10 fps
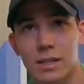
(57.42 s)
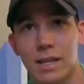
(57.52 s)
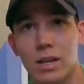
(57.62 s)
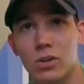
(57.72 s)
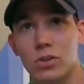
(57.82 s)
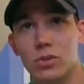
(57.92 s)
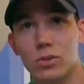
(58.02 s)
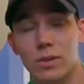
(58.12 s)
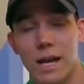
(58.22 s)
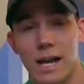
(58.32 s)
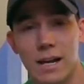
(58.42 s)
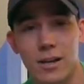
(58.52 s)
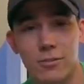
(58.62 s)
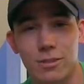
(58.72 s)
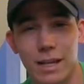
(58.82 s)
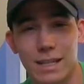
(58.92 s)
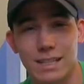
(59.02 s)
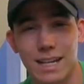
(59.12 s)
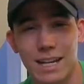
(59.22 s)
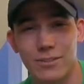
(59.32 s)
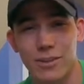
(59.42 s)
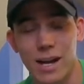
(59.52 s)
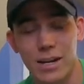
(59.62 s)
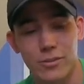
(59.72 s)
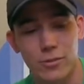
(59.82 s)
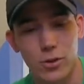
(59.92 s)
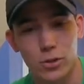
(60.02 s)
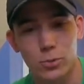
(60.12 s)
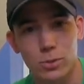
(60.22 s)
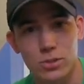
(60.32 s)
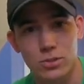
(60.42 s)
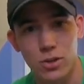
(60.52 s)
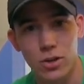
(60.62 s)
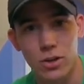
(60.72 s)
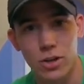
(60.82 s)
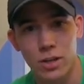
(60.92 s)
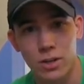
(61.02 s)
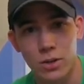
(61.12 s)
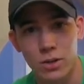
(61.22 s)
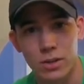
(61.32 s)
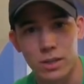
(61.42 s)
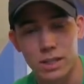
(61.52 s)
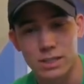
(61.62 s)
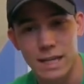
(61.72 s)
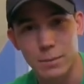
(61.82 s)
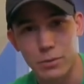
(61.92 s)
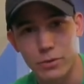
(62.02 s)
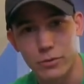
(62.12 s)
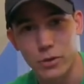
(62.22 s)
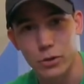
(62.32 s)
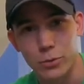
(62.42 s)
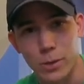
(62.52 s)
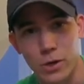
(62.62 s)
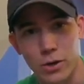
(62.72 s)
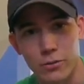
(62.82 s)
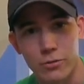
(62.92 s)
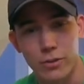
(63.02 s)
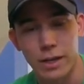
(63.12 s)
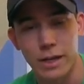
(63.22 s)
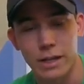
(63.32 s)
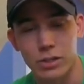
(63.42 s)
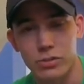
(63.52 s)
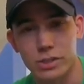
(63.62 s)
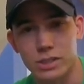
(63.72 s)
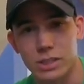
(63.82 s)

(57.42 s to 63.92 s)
That'll have like kind of higher volume to start, then taper the volume off and increase